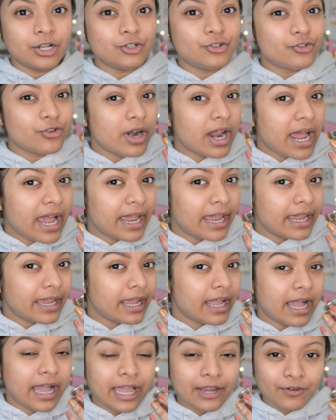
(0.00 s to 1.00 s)

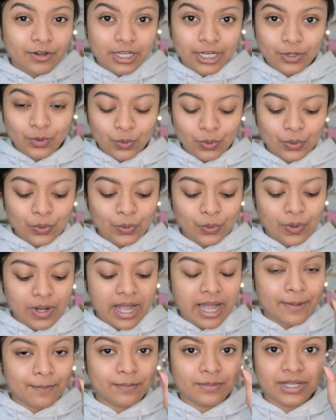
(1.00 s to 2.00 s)
drying, I really don't know.
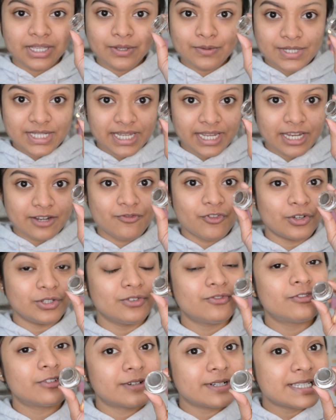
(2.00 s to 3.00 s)
I'm using it for
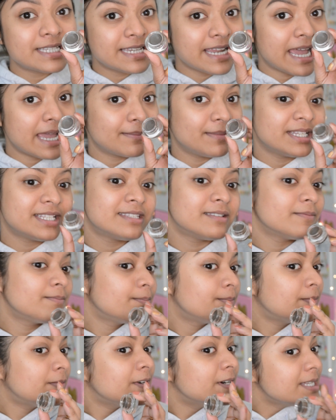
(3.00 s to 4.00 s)
the first time. It's a
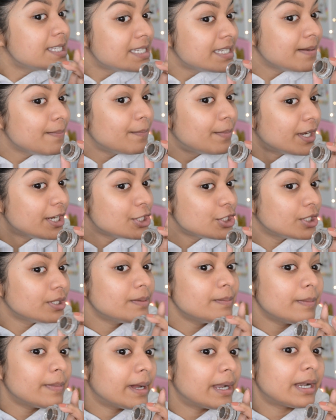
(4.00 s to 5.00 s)
first
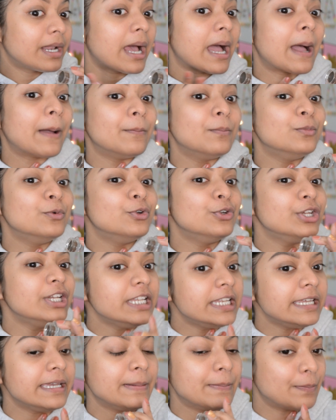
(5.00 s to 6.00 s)
impression, but I'm
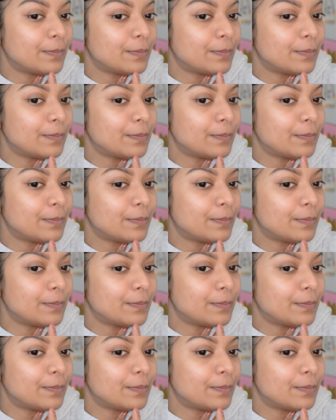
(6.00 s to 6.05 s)
really